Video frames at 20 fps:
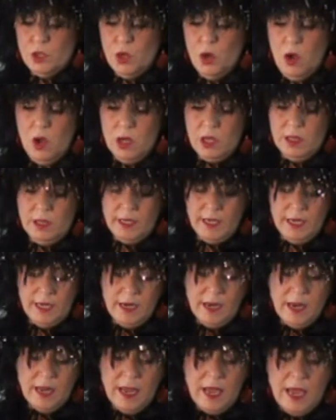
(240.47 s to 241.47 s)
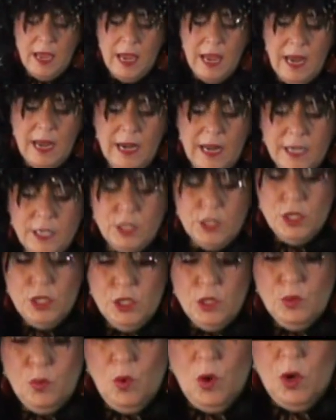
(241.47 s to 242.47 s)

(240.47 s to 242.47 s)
chocolate and I just